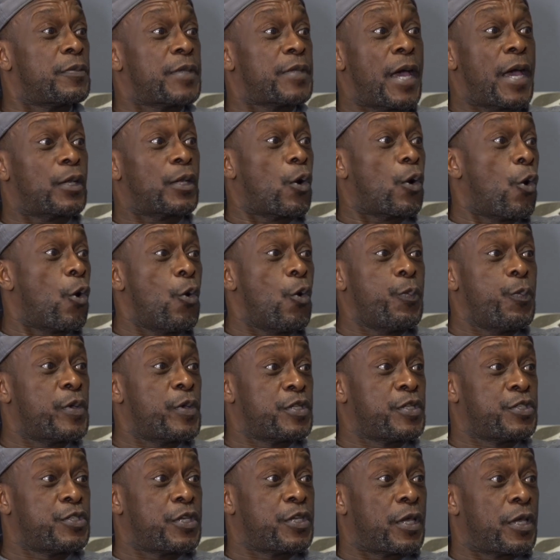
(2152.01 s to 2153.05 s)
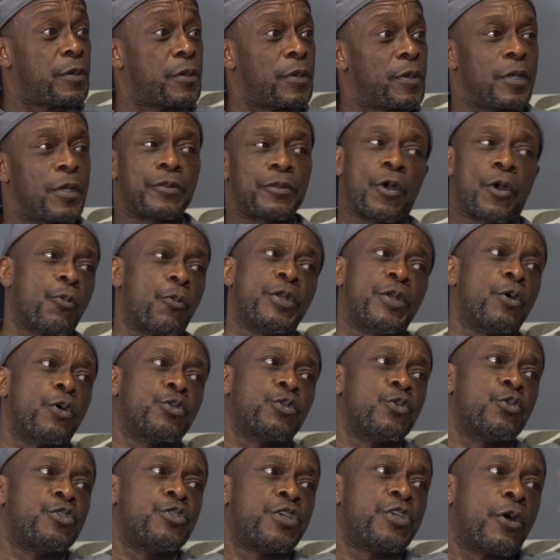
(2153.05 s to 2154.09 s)
not open gym. No, we don't
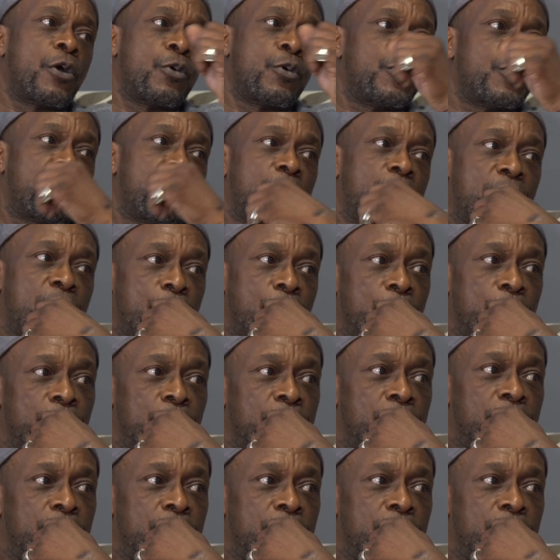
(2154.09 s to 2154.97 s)
do jungle gym here.